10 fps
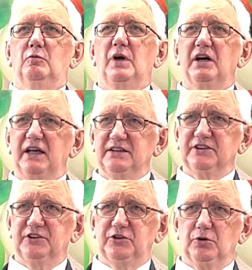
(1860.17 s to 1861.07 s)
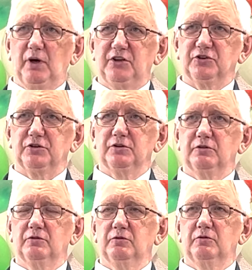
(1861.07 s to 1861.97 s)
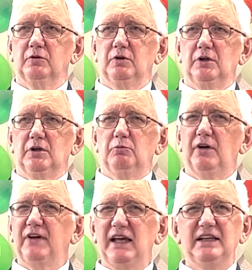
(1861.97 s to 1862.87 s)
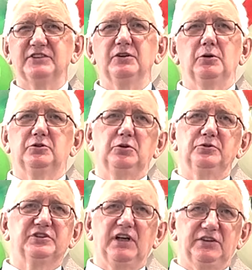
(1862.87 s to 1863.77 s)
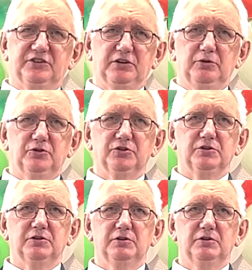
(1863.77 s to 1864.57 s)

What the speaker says: we are in a situation where there is no two-state solution.